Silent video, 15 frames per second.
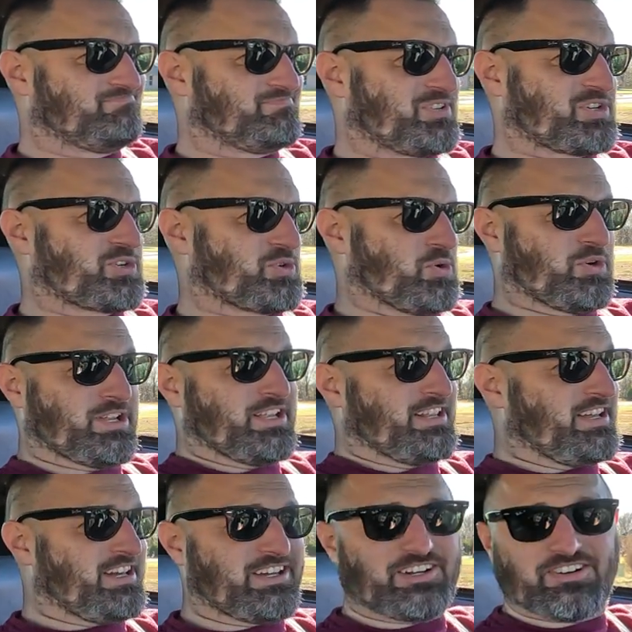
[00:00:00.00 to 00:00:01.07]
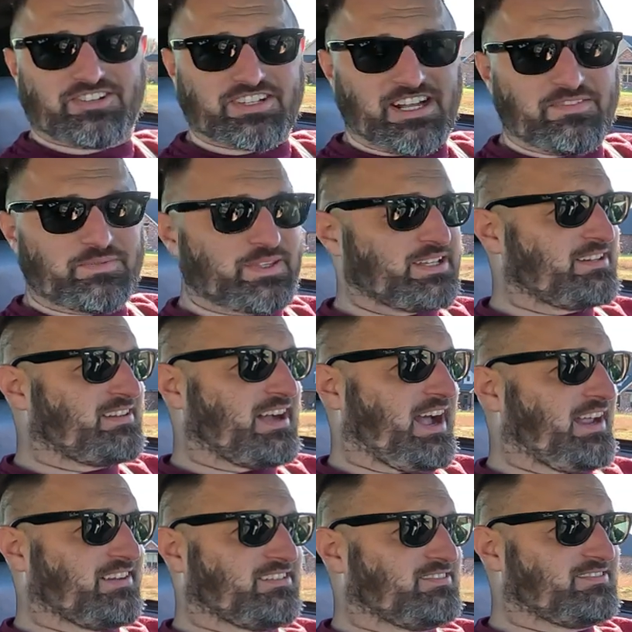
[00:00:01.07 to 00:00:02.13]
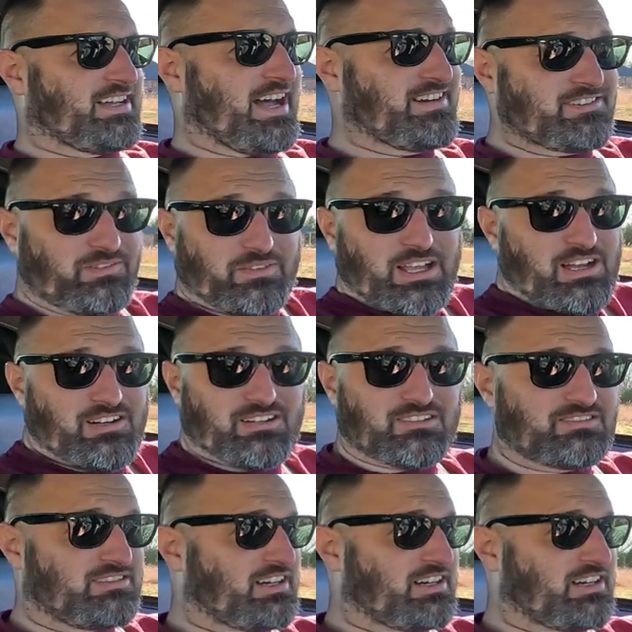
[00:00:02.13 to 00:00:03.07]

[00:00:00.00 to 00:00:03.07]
shorted it or something. I don't know.